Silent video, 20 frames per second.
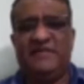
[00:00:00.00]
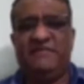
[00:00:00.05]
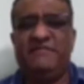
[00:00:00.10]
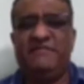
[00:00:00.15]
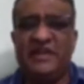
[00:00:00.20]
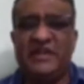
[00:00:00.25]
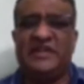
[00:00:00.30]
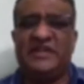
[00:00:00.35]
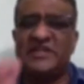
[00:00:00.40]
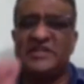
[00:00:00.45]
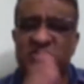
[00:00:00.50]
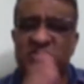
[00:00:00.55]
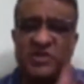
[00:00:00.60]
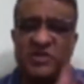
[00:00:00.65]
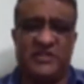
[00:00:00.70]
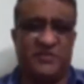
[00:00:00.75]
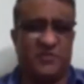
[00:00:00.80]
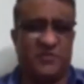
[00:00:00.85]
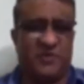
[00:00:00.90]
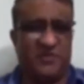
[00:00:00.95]
will this
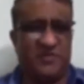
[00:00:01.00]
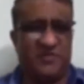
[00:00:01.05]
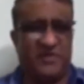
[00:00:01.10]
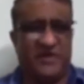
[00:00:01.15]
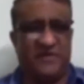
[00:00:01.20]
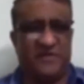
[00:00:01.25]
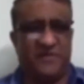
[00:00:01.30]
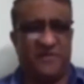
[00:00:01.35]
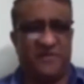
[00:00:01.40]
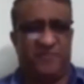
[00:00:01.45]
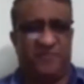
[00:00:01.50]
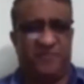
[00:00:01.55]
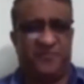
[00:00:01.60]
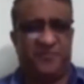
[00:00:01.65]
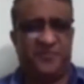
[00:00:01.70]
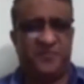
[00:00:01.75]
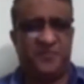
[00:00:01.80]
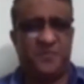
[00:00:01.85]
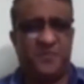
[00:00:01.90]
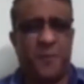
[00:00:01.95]
solve the problem?
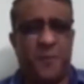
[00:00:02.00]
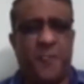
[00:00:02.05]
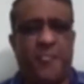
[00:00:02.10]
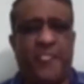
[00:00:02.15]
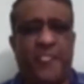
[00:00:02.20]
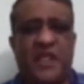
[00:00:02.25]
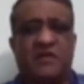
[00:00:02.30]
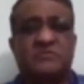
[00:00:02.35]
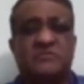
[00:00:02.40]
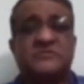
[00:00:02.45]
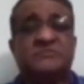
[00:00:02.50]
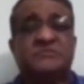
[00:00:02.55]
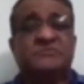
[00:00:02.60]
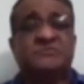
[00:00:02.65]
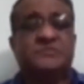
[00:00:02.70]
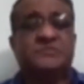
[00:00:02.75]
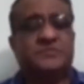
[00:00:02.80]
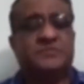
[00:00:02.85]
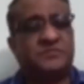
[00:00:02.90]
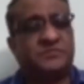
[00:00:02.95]

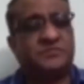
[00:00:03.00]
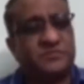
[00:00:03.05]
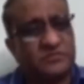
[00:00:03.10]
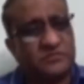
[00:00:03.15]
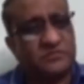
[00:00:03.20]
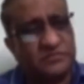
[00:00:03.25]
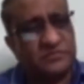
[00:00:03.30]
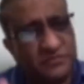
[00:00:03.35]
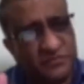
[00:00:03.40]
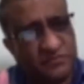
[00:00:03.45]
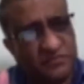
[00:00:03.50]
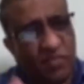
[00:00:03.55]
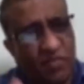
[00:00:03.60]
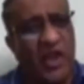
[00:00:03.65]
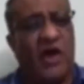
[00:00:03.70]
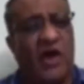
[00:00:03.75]
How